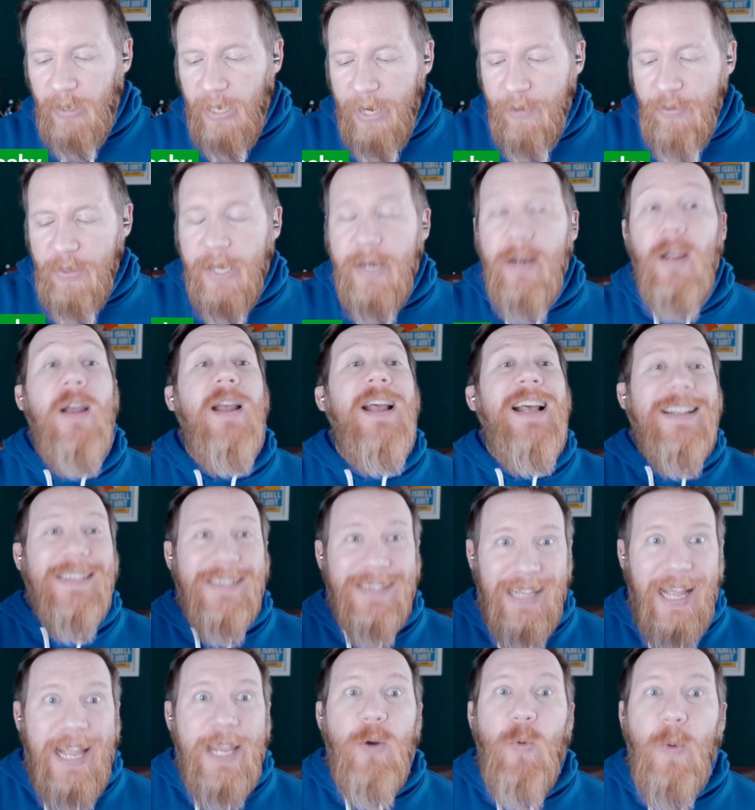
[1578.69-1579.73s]
And then,
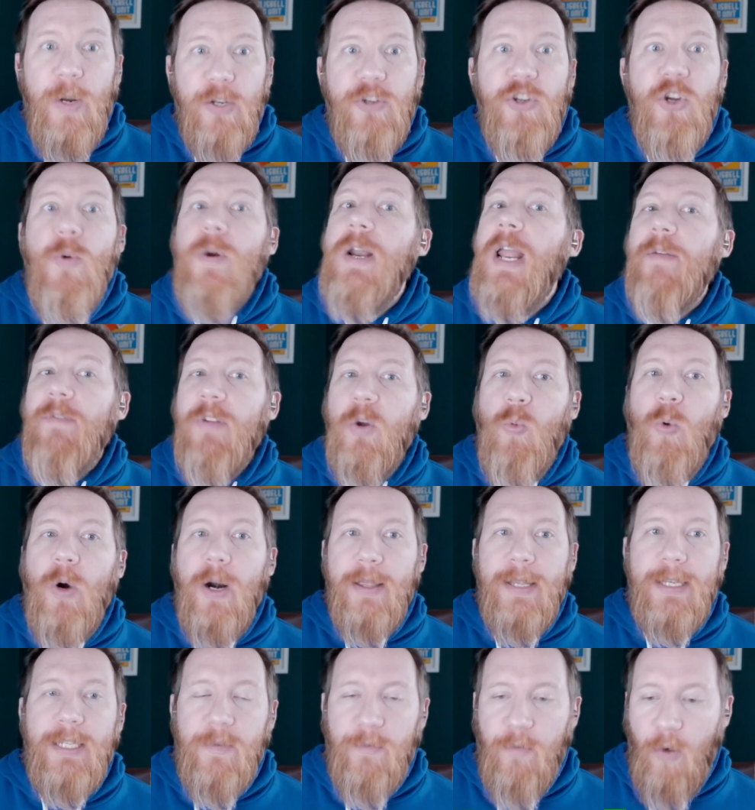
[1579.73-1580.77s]
like we do in every one
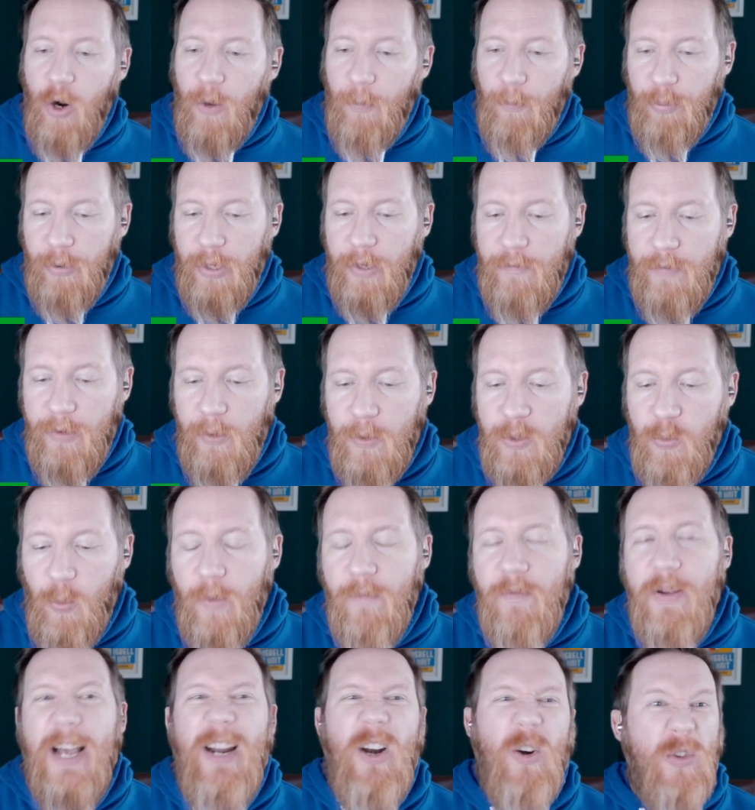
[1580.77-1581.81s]
of these farm previews,
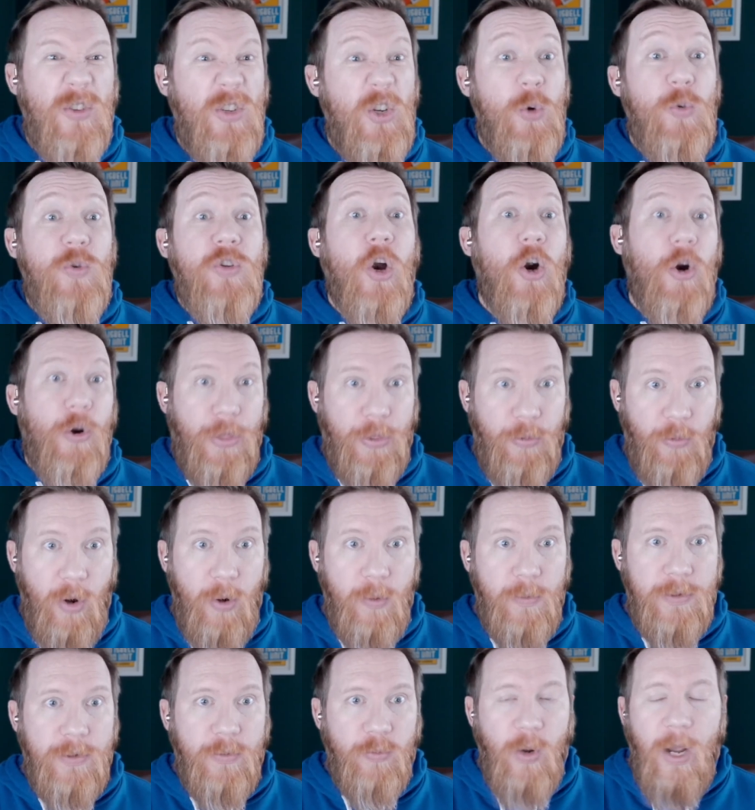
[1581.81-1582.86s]
we've got our two dart
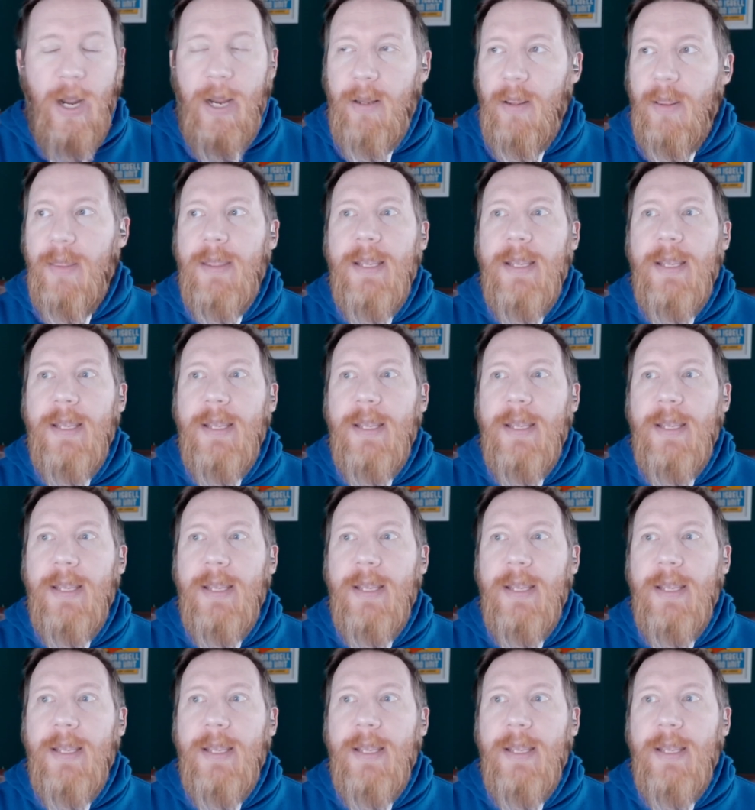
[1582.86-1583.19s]
throws, right?